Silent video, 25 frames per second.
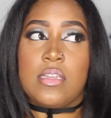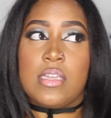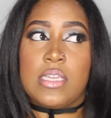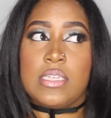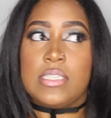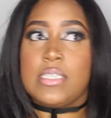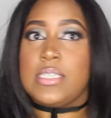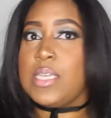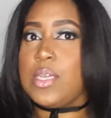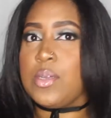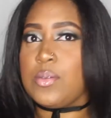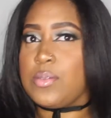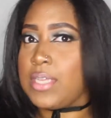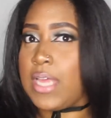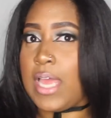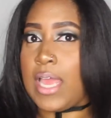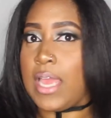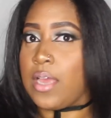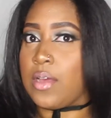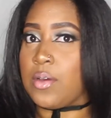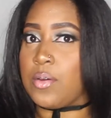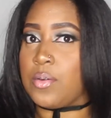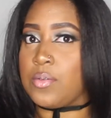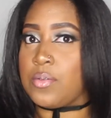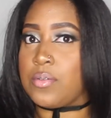It's still
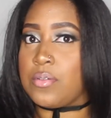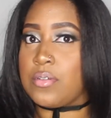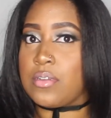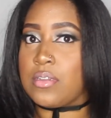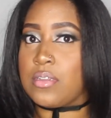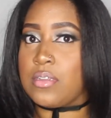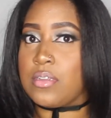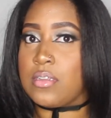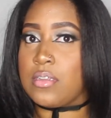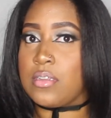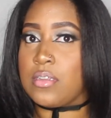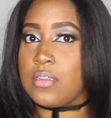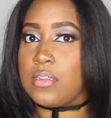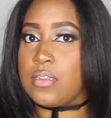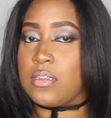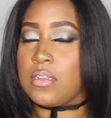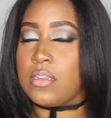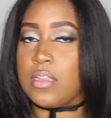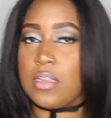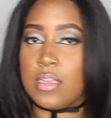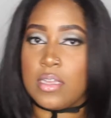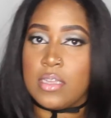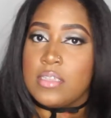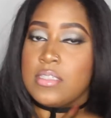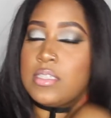tangled.
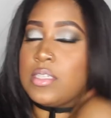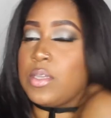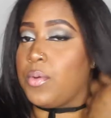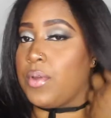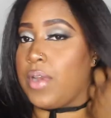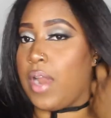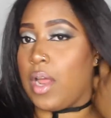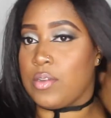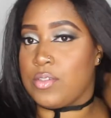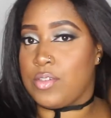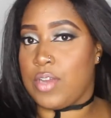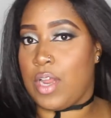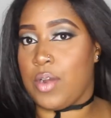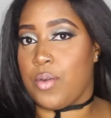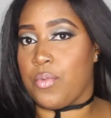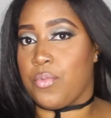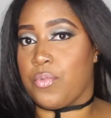So when I was trying